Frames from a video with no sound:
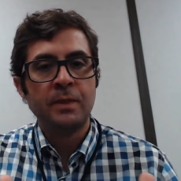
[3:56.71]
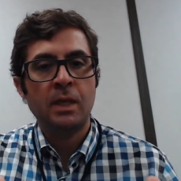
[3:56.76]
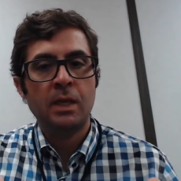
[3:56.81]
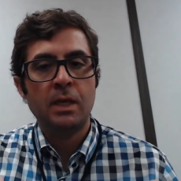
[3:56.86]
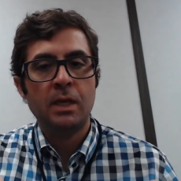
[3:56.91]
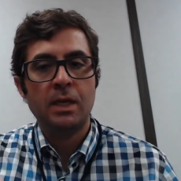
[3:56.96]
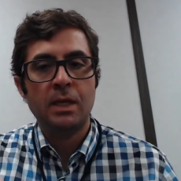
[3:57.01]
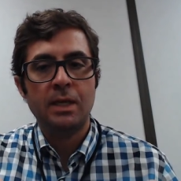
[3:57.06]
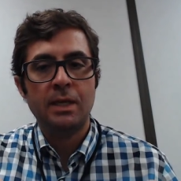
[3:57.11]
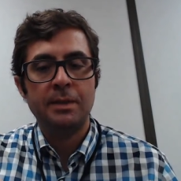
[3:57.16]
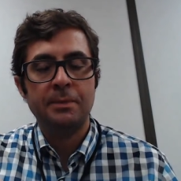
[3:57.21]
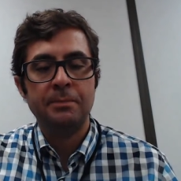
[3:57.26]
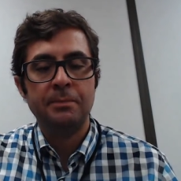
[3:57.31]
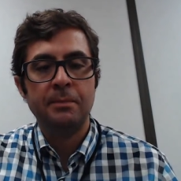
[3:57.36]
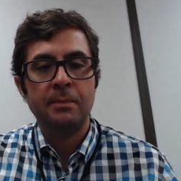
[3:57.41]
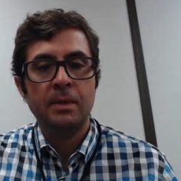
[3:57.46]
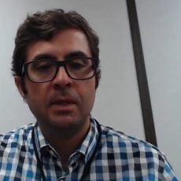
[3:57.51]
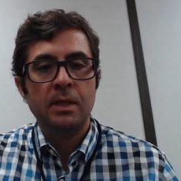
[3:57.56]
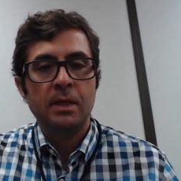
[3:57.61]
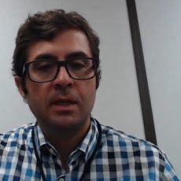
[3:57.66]

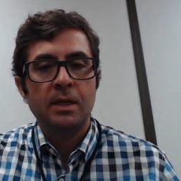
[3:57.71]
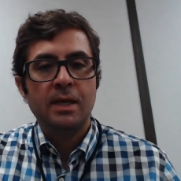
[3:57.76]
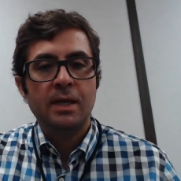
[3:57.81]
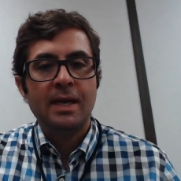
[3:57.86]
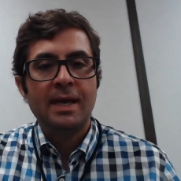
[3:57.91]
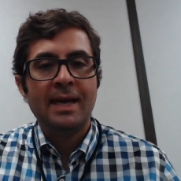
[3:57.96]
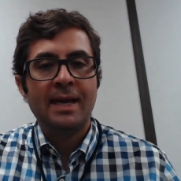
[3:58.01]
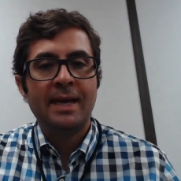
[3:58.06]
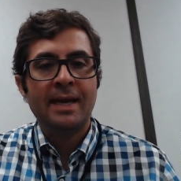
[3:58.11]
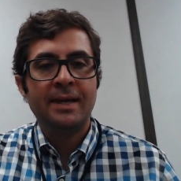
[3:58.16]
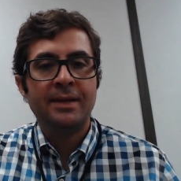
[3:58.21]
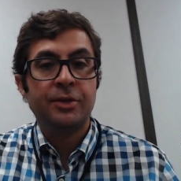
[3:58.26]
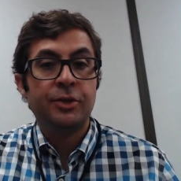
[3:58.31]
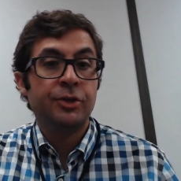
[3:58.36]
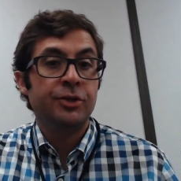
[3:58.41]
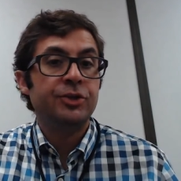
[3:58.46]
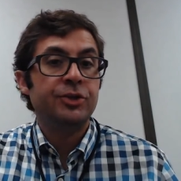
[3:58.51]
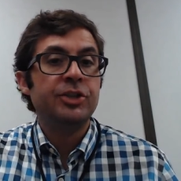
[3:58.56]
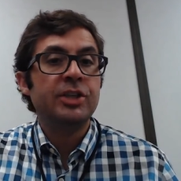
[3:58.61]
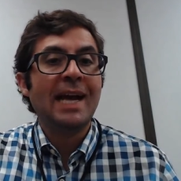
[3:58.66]
and
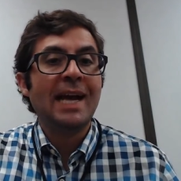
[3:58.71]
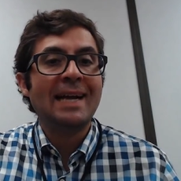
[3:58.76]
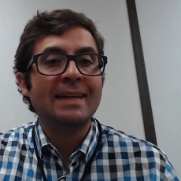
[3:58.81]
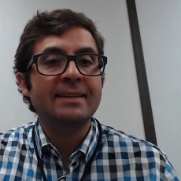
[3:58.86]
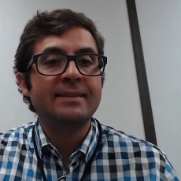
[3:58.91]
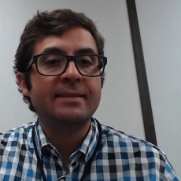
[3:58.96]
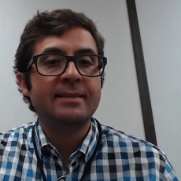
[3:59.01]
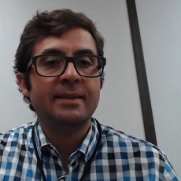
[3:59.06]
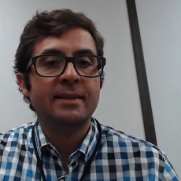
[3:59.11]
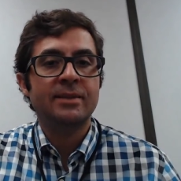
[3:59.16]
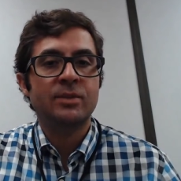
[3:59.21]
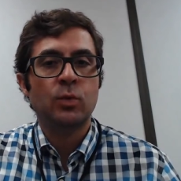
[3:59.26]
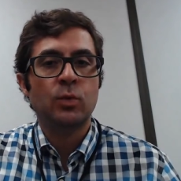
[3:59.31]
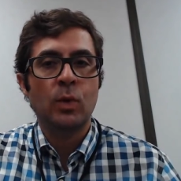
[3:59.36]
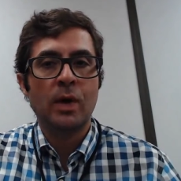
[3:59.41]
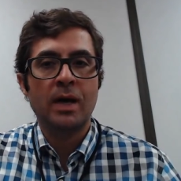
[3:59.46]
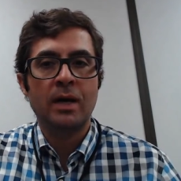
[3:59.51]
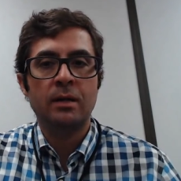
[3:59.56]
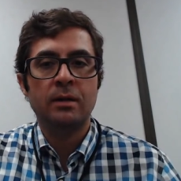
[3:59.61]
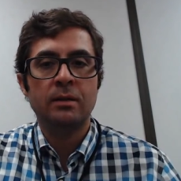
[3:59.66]
could chat as
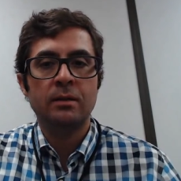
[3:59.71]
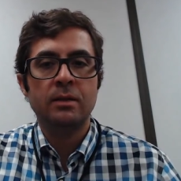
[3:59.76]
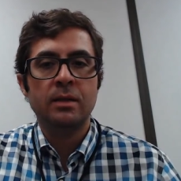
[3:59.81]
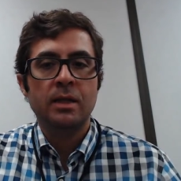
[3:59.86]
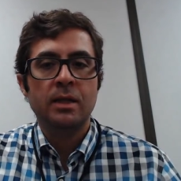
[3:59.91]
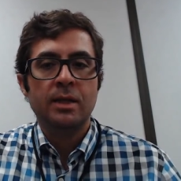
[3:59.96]
well.